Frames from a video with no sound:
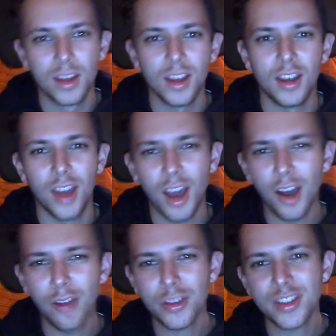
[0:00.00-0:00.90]
And
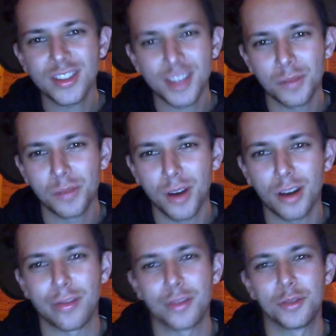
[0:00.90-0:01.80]
now for the second part
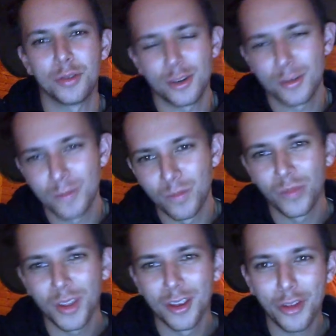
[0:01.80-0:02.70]
of the talk.
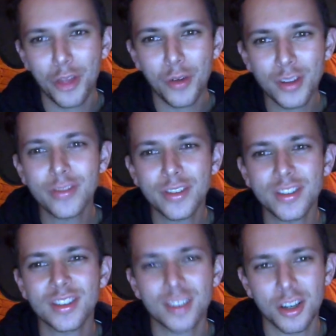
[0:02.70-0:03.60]
For the rest of
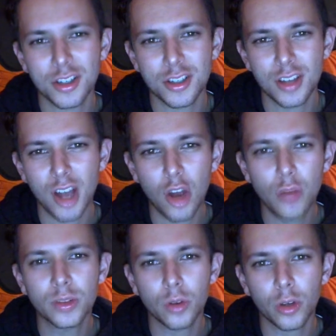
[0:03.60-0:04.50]
this discussion, I will
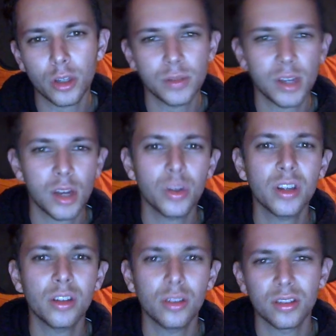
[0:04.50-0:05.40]
be talking about how we
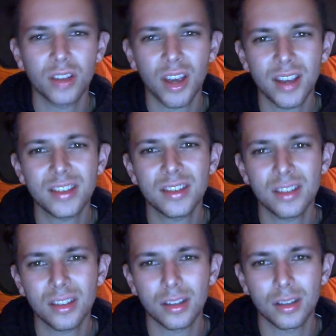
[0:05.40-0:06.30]
can use
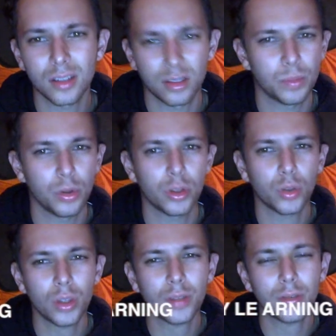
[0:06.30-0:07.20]
ICT to support
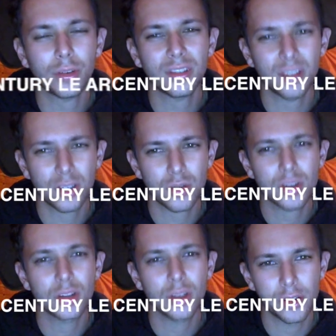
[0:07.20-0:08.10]
21st
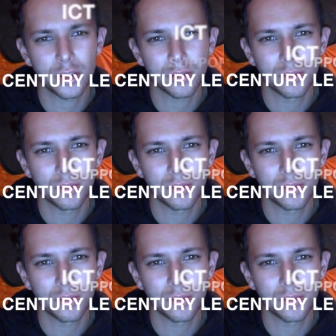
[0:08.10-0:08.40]
century learning.